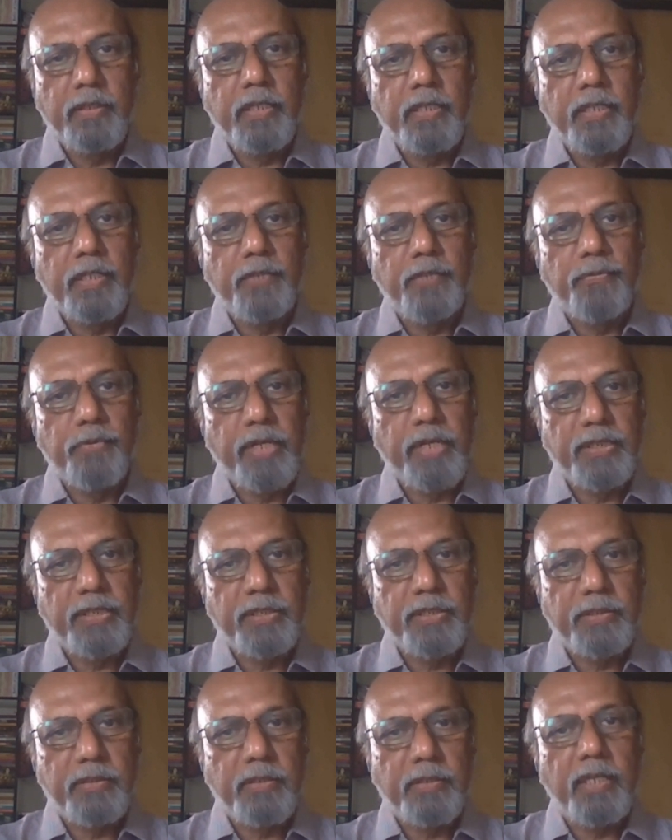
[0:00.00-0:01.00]
in the
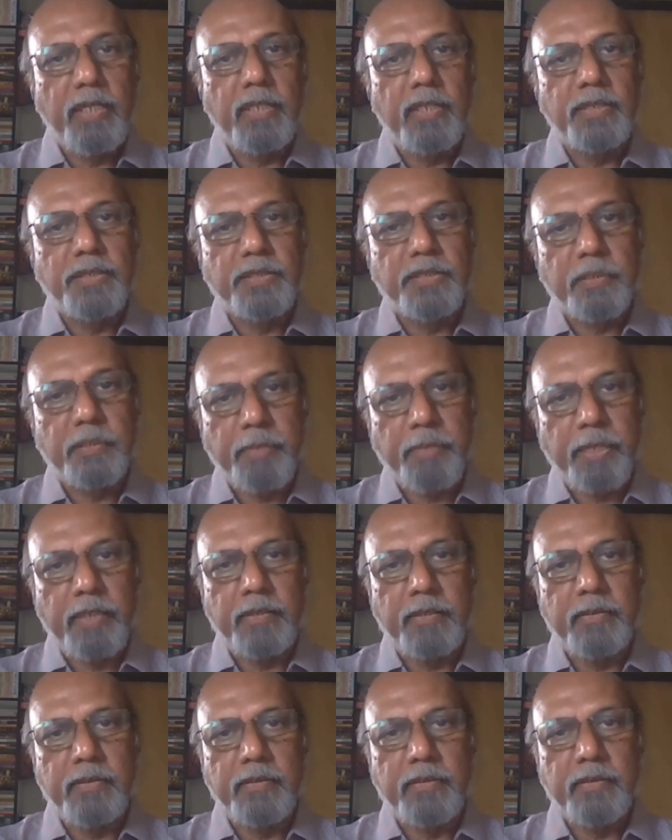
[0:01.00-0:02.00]
deflationary
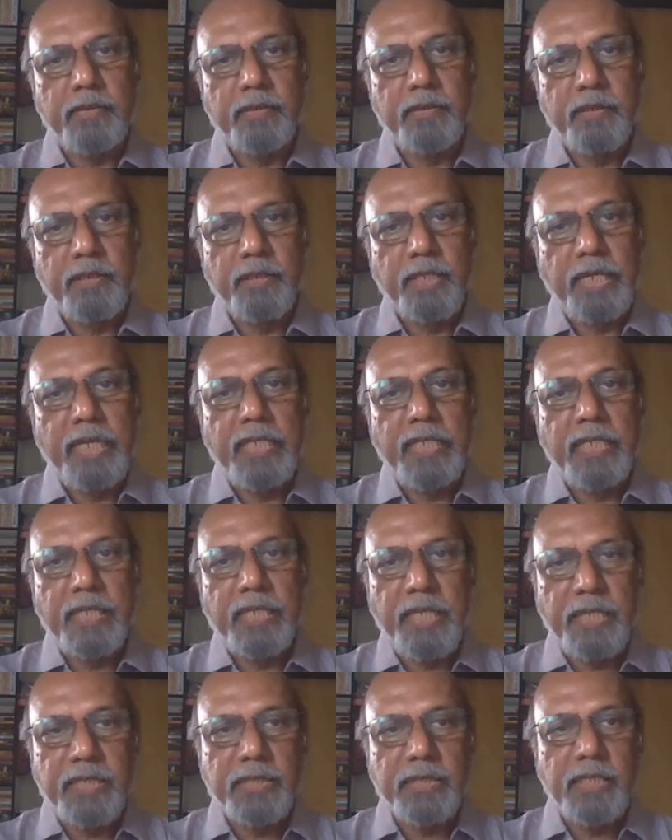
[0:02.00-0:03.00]
Japan and
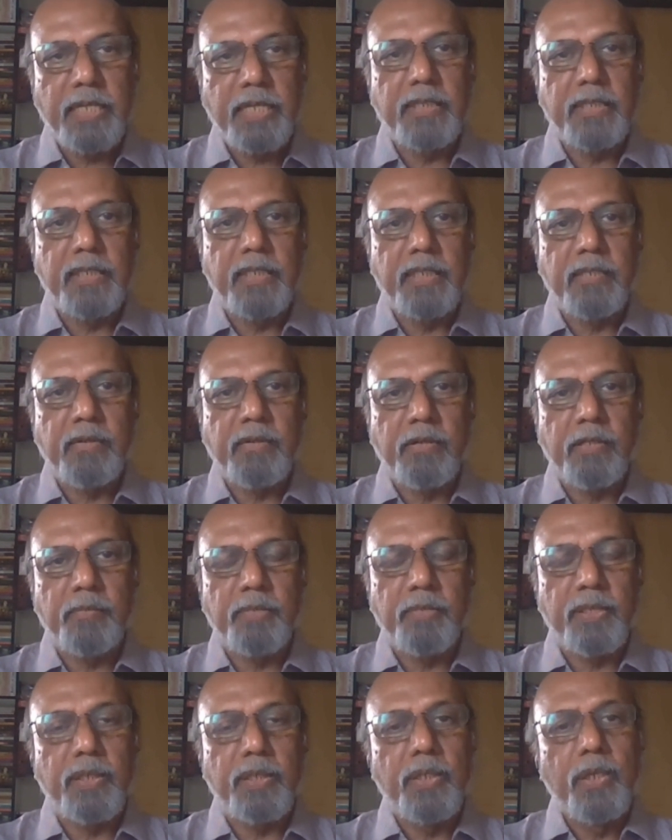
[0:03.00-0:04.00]
kickstart the
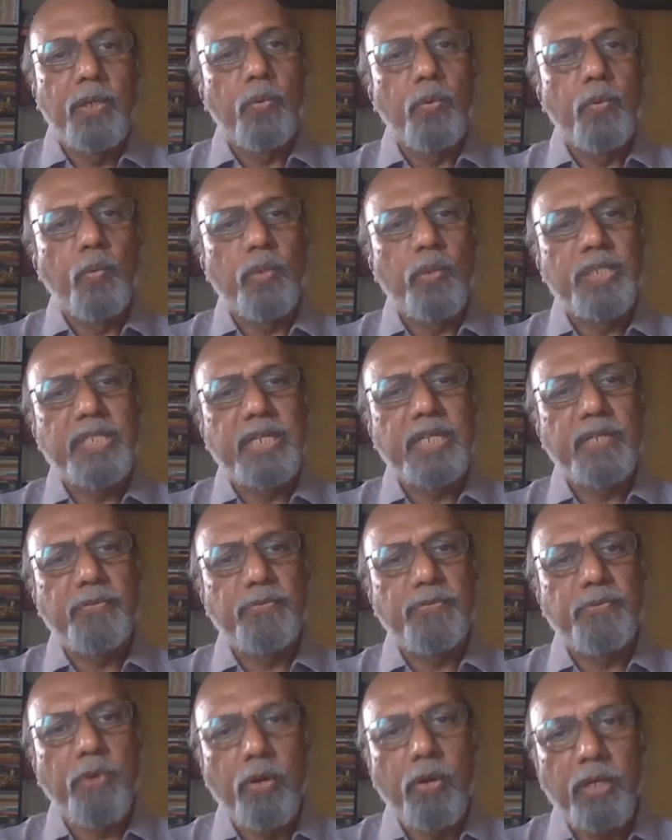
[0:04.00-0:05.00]
economy, which
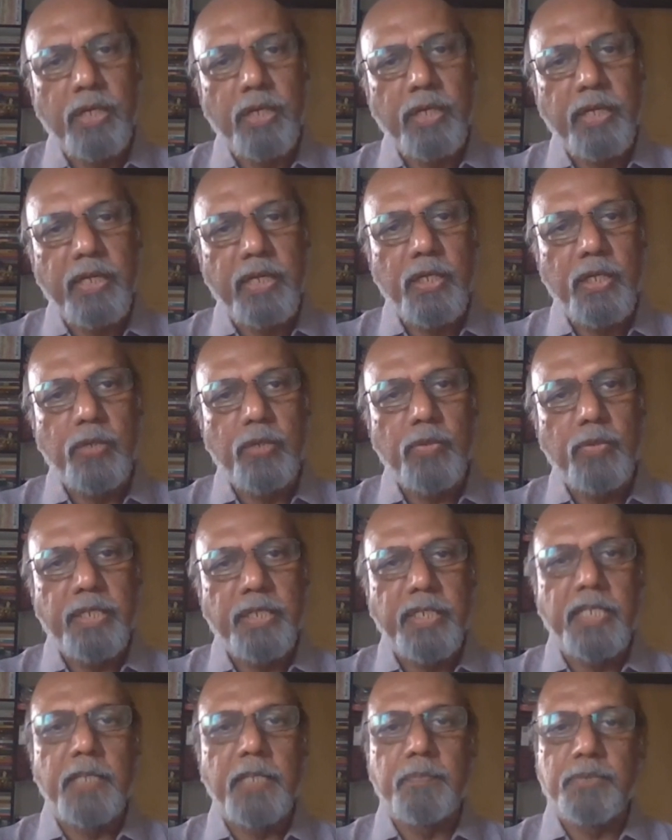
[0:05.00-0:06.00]
had fallen into a
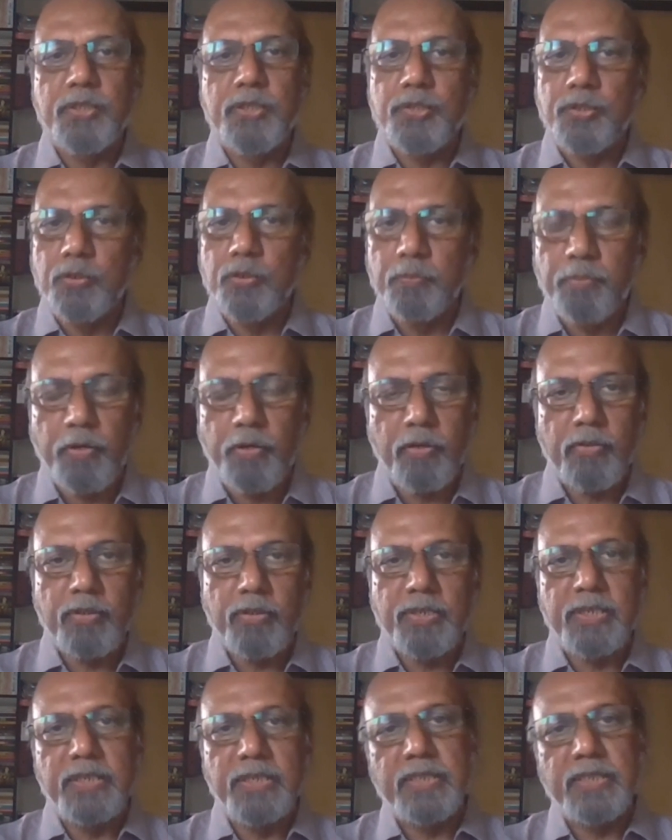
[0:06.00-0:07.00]
deep stupor
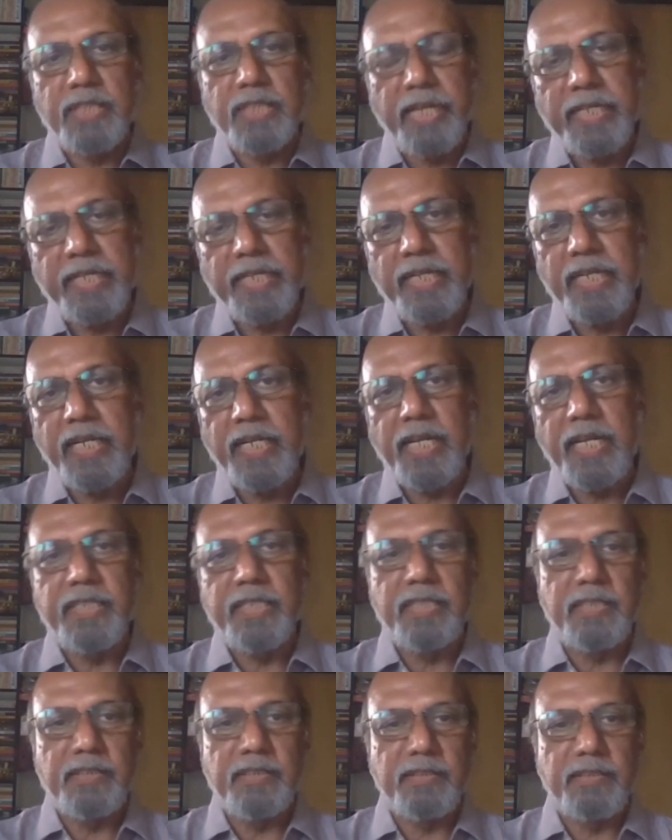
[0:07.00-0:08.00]
since
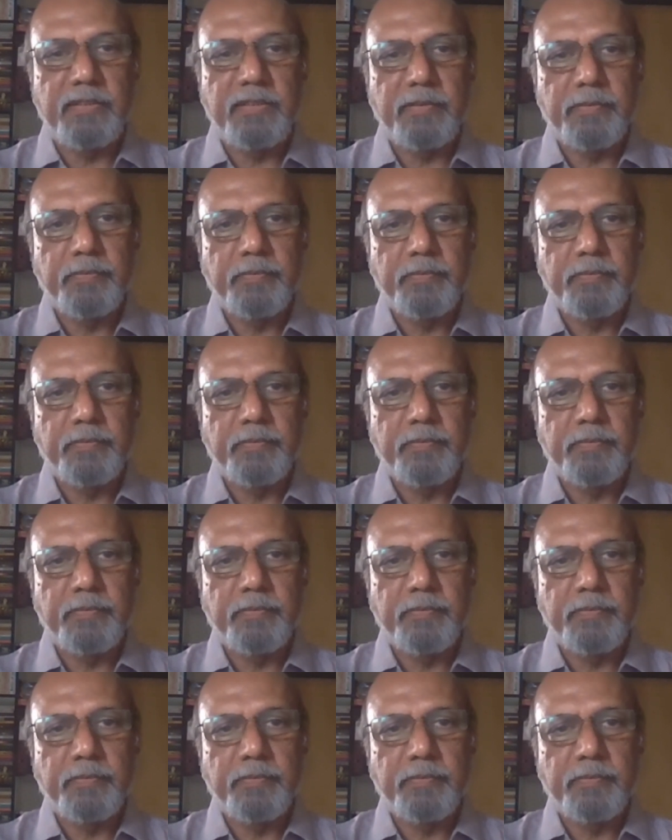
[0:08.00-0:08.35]
1990s.